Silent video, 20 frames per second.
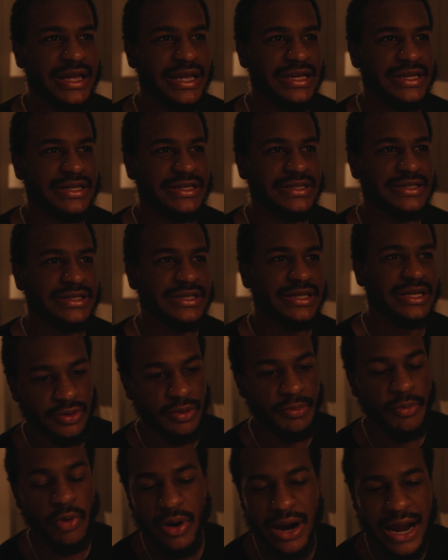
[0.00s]
is
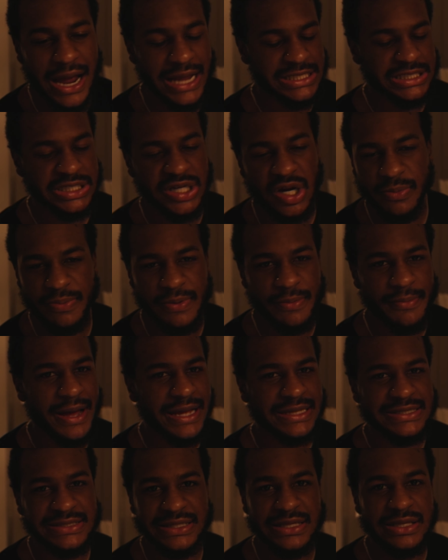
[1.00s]
the more I sharpen
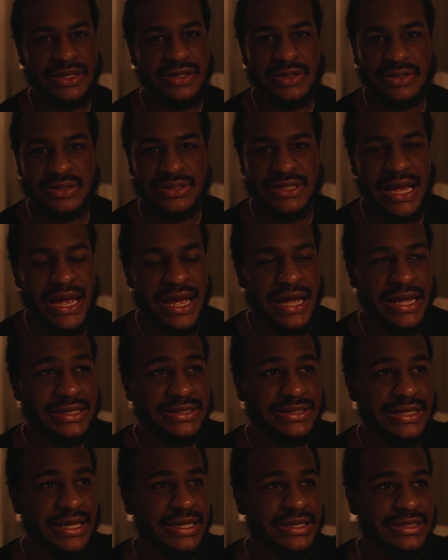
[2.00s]
my skills
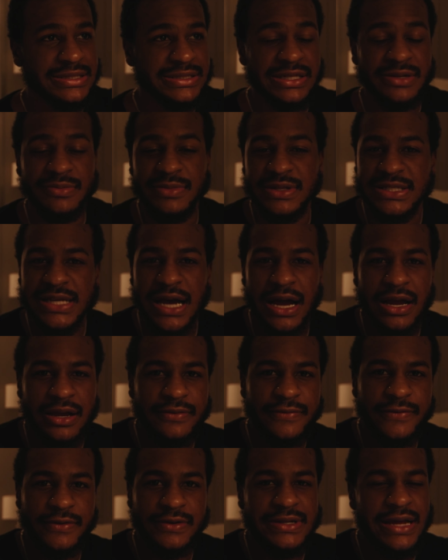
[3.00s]
as a
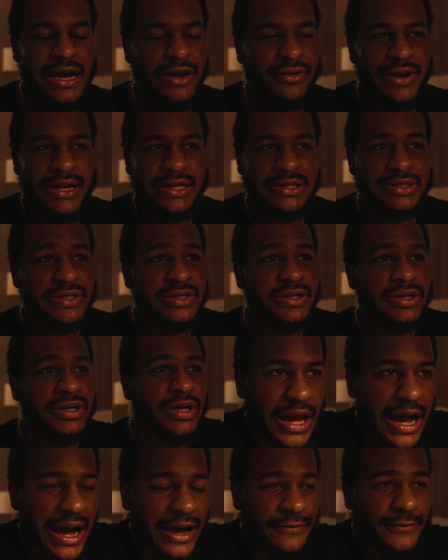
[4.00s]
cinematographer, director,
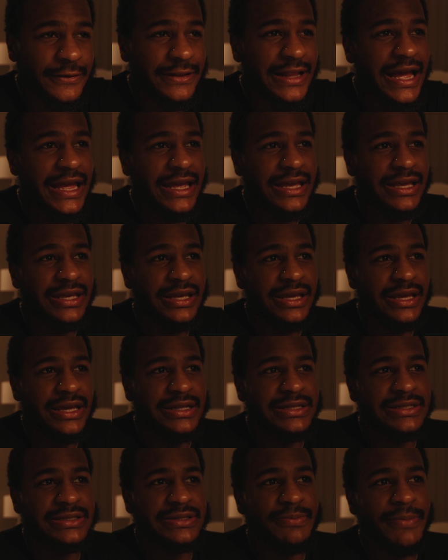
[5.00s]
I feel like
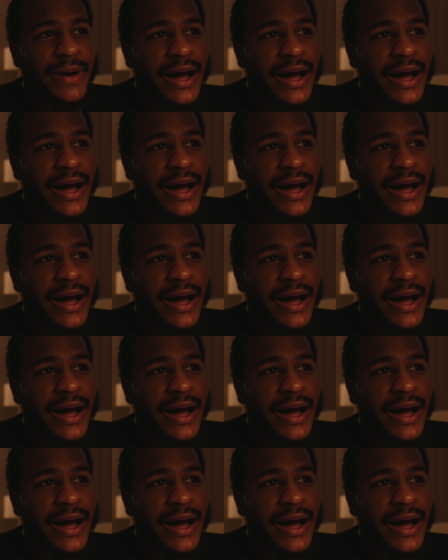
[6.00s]
it's